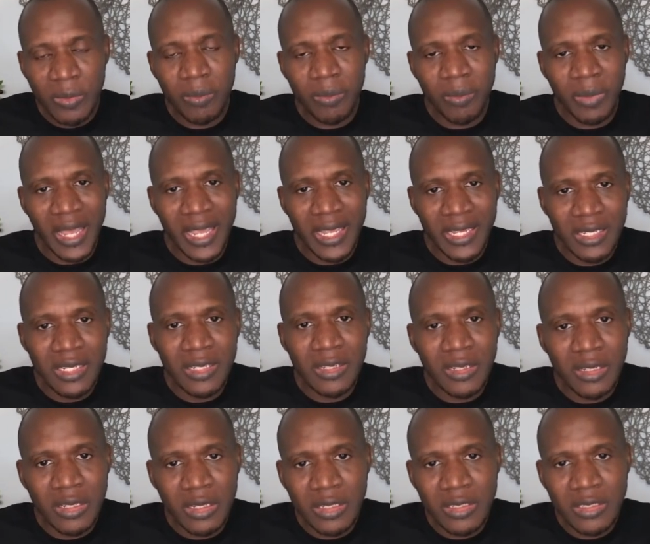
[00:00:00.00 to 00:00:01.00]
by
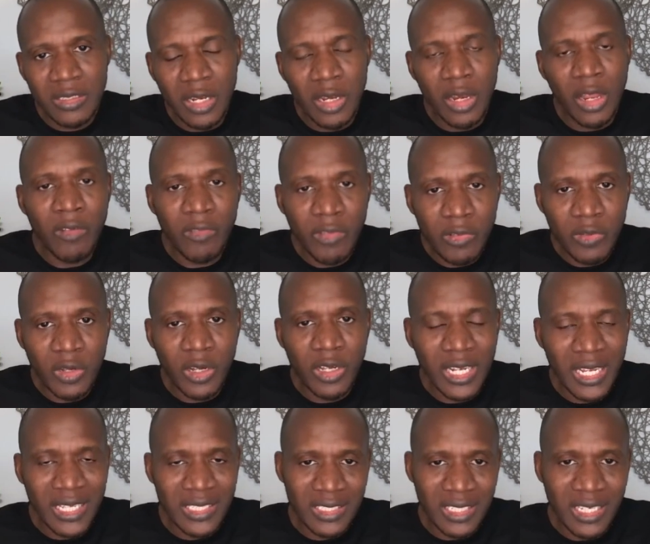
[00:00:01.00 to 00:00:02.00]
the love of God
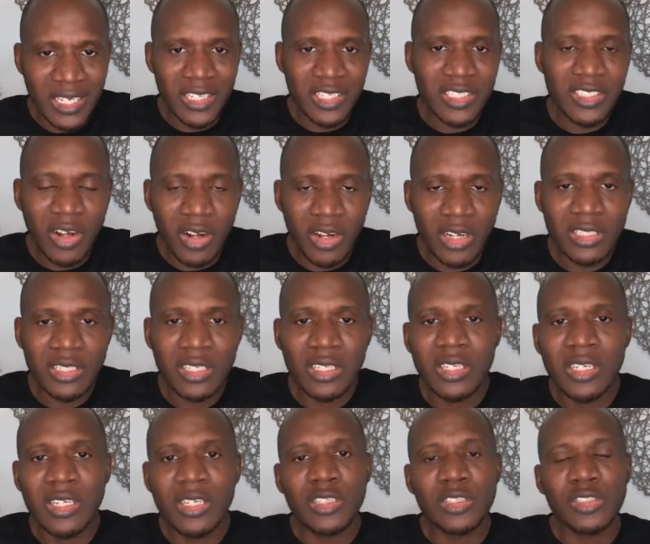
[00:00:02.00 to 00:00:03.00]
that's in his heart,
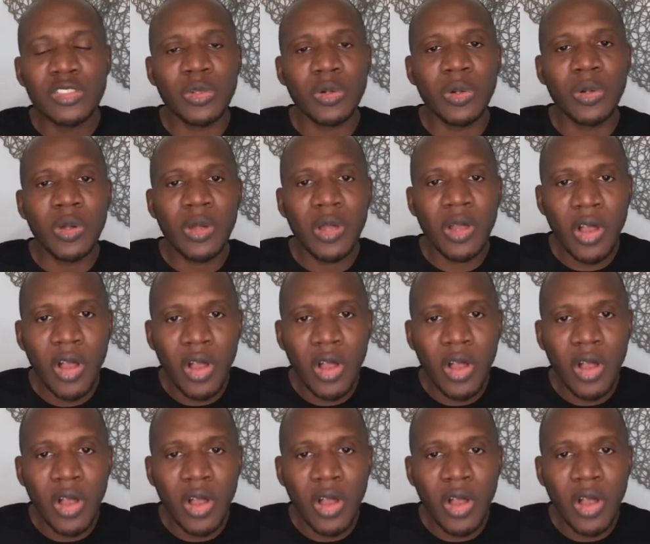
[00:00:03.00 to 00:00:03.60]
to,